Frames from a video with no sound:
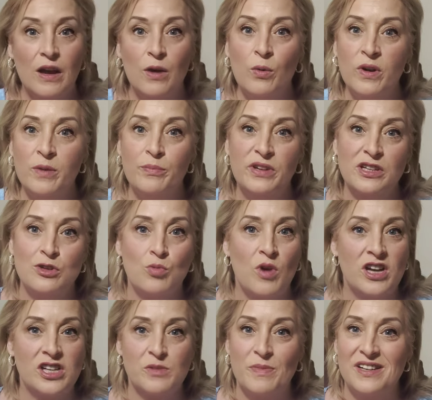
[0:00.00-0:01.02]
I want to binge
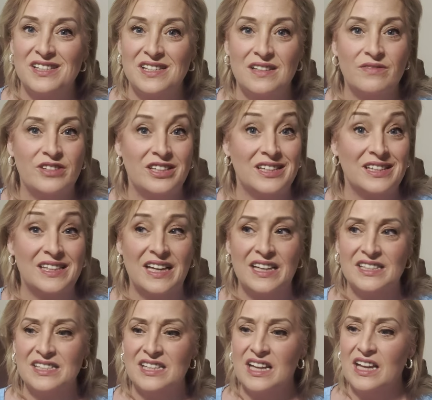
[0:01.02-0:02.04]
watch my TV.
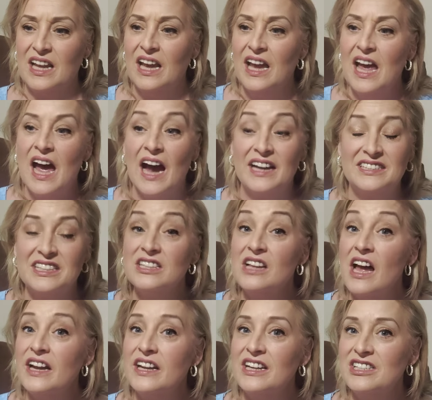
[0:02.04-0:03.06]
Again, I did a
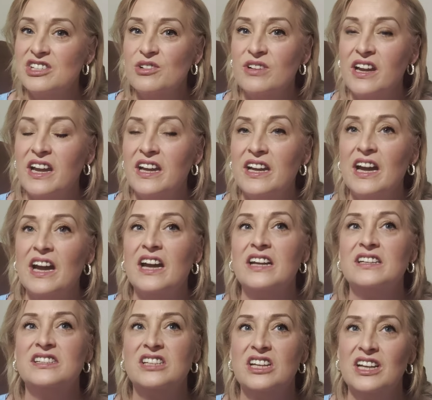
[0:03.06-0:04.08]
lot yesterday.
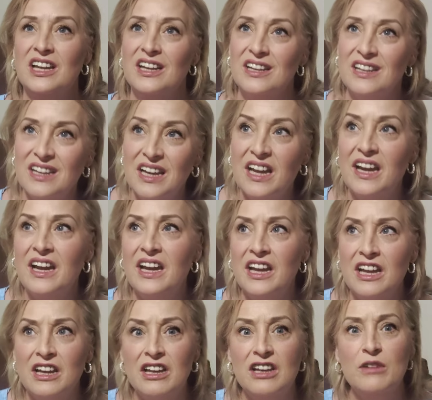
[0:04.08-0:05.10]
I did
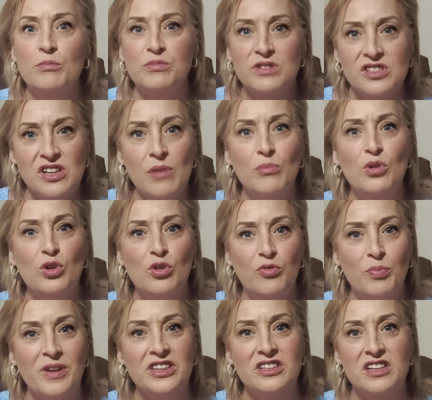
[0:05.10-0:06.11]
some
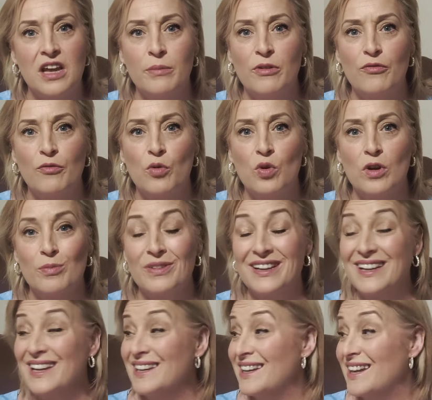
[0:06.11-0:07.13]
movement the day before.
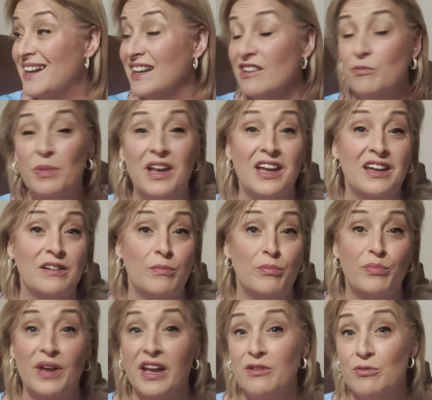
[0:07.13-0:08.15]
But again, I have
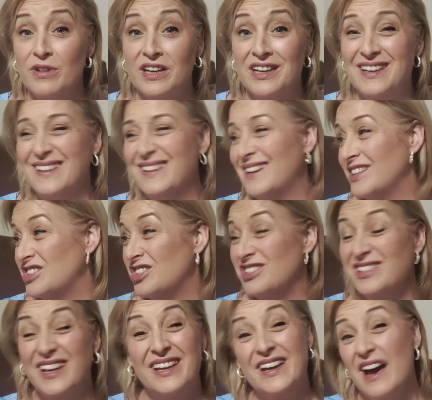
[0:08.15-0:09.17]
been bedridden. I
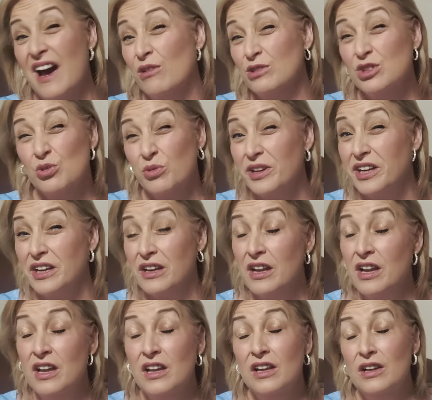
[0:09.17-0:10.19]
should say couch-ridden
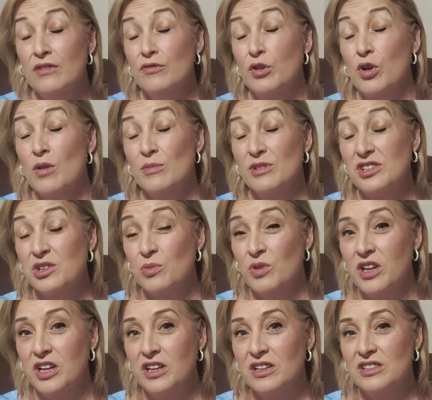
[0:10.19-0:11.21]
for almost a
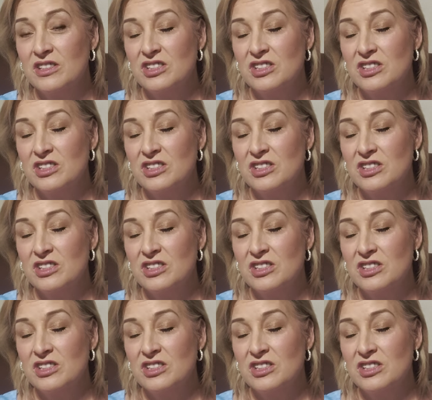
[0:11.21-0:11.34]
week.